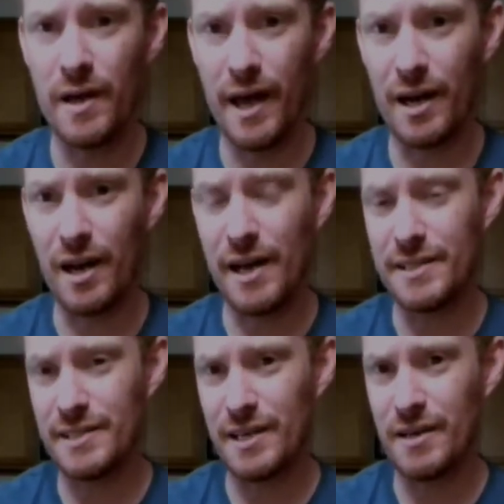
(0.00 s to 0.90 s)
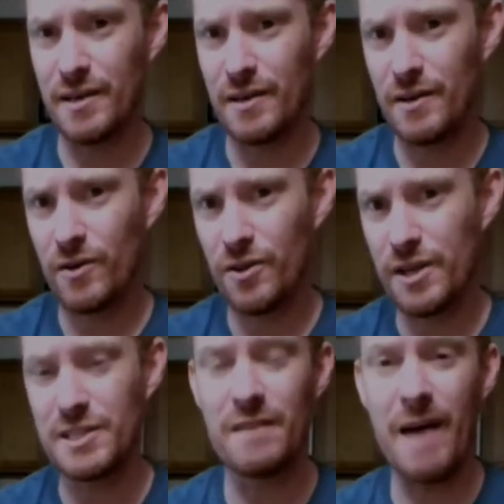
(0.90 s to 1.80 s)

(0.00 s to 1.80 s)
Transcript: analyzing things that have